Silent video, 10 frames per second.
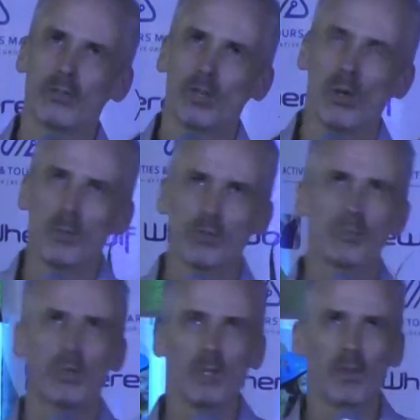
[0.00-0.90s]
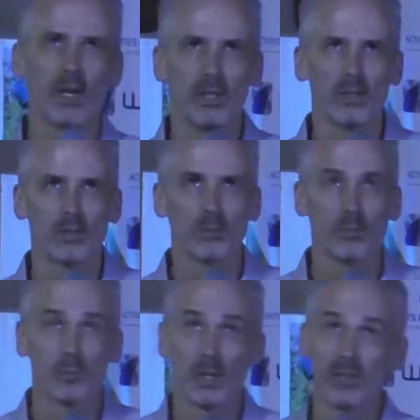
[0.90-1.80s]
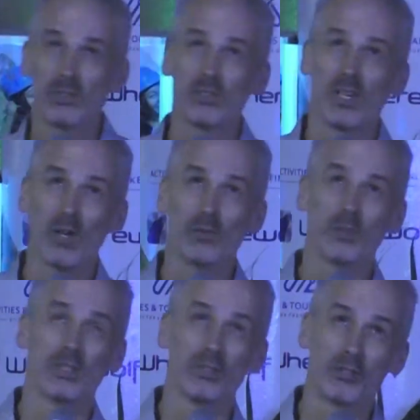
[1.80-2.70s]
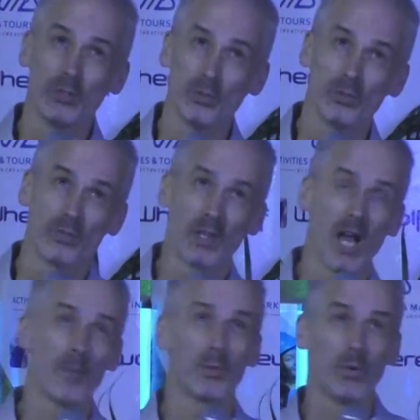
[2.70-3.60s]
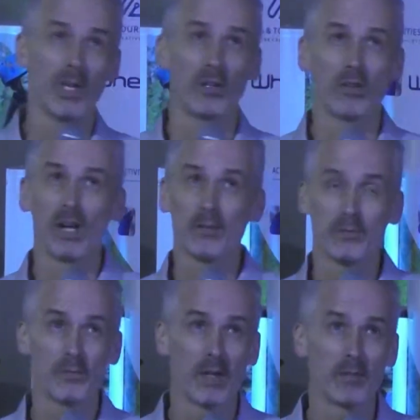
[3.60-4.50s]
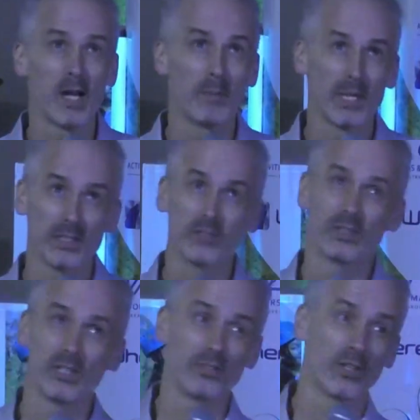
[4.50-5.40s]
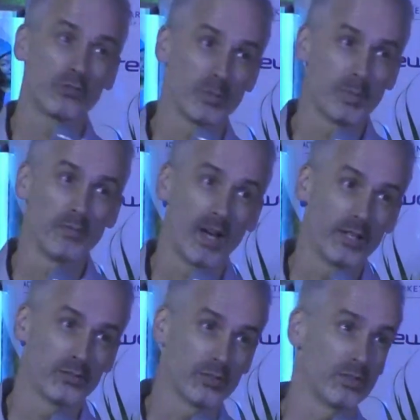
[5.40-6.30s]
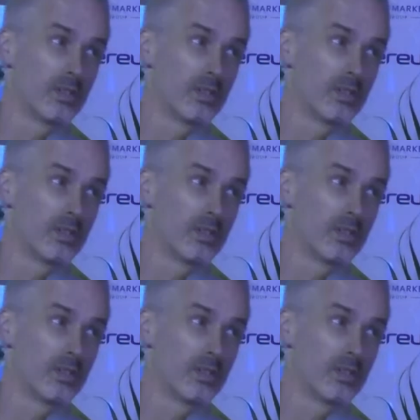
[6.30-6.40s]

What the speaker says: I'm just putting myself in the shoes of an operator. I've got my listings on TripAdvisor,